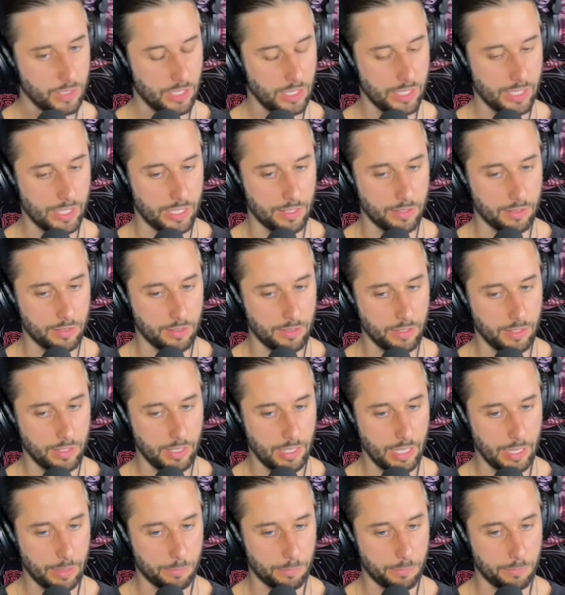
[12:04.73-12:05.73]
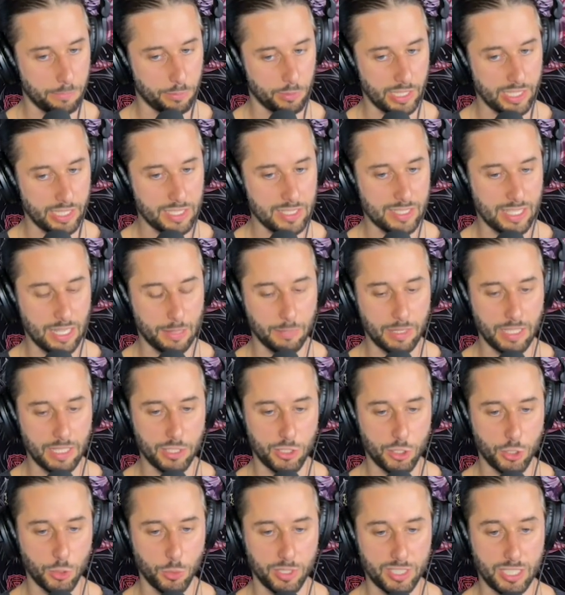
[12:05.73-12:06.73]
It brings them
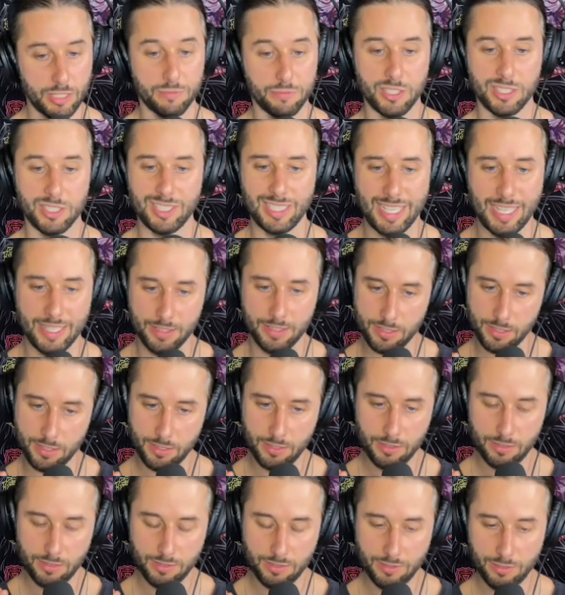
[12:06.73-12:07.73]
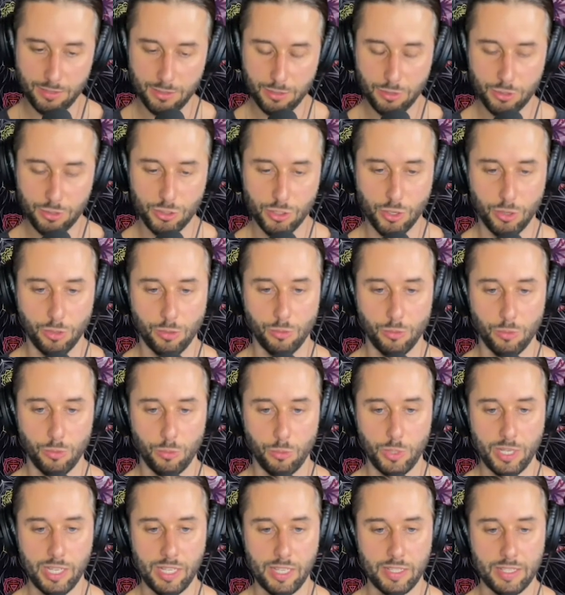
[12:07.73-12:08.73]
into a different lens. So
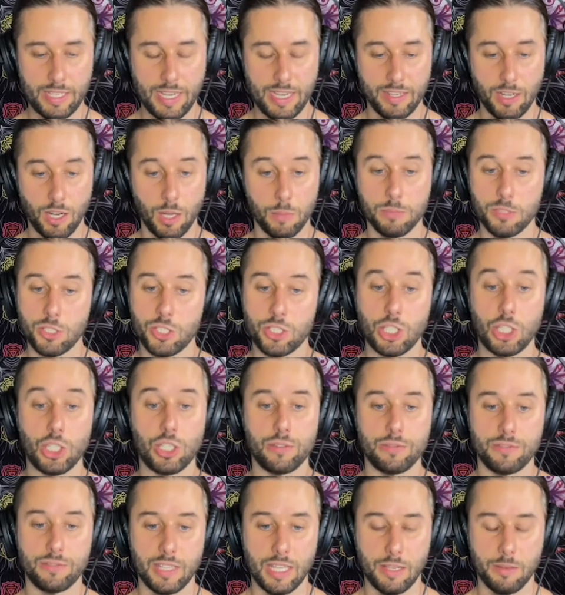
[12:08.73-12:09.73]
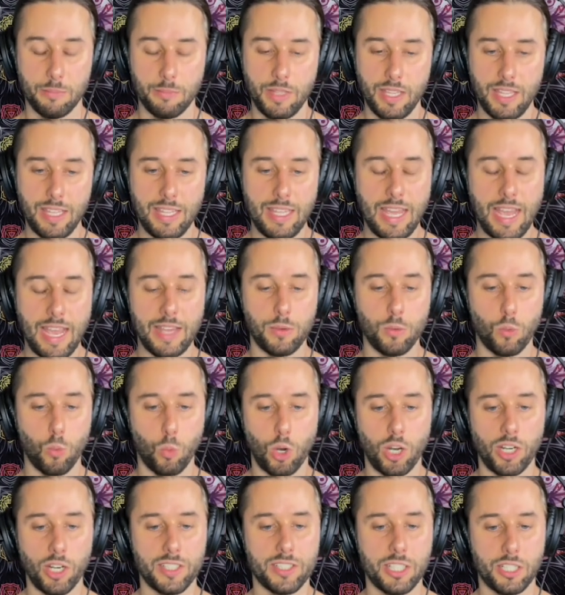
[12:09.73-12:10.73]
we can observe them and
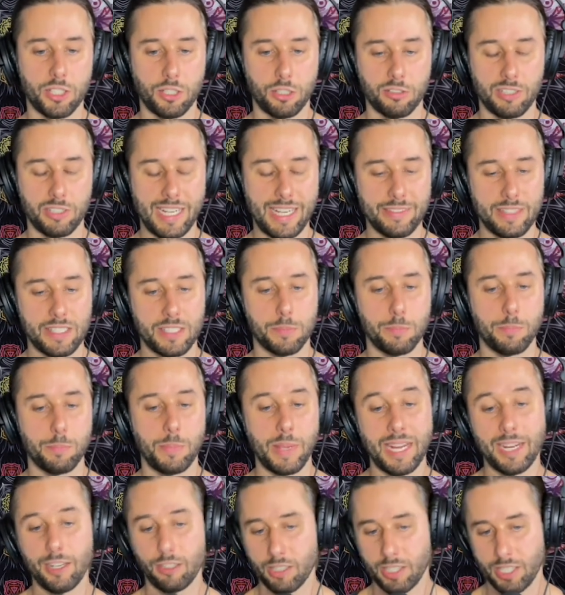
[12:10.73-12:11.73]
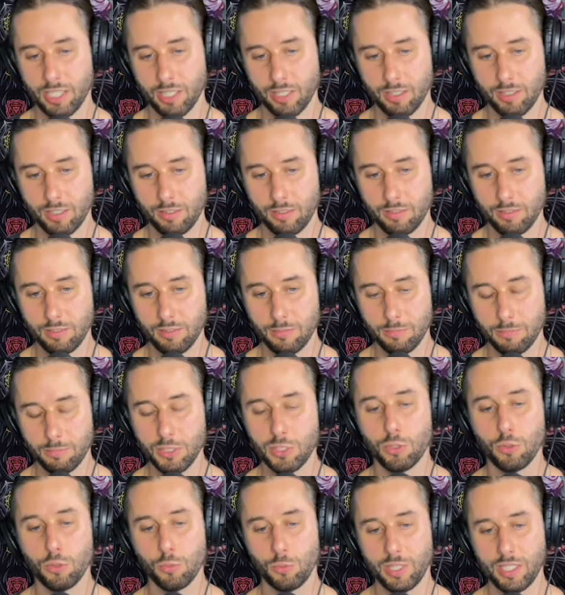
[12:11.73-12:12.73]
work to create this barrier
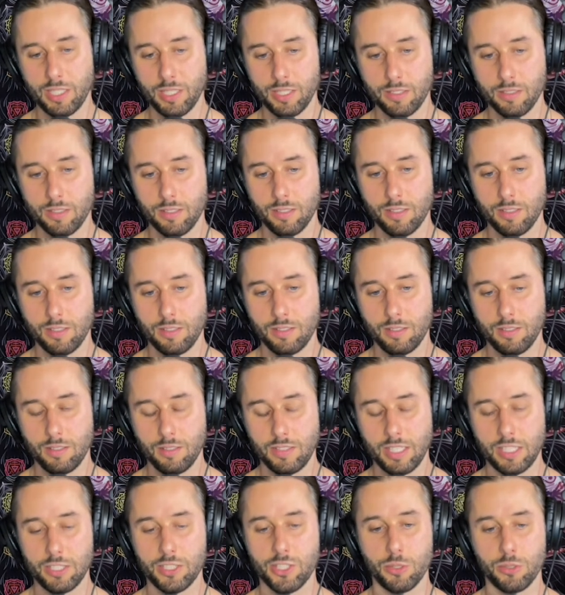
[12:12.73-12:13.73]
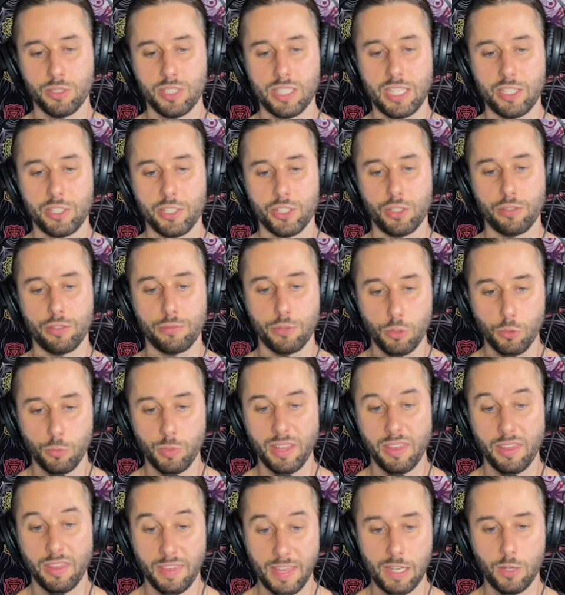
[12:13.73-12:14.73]
between the association of who we
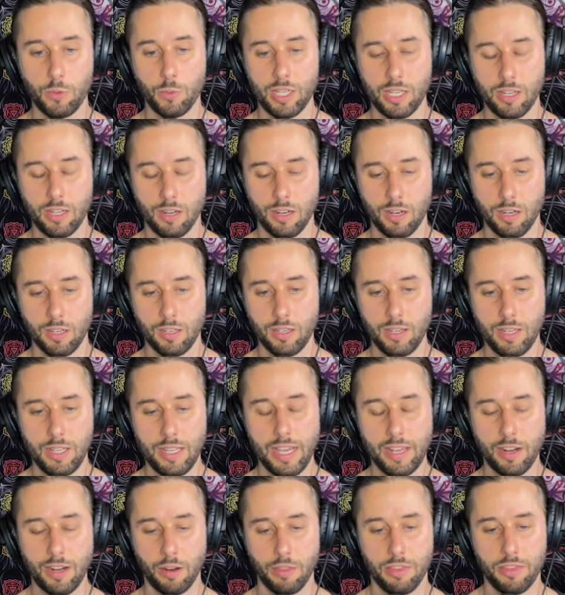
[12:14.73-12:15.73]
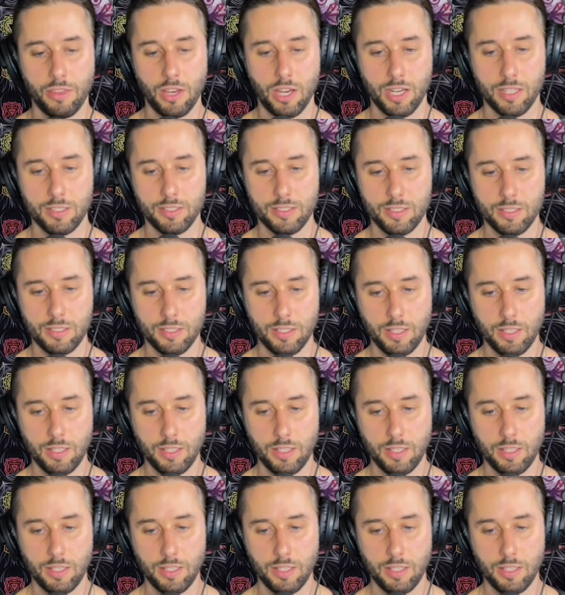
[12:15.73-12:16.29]
think we are and our thoughts.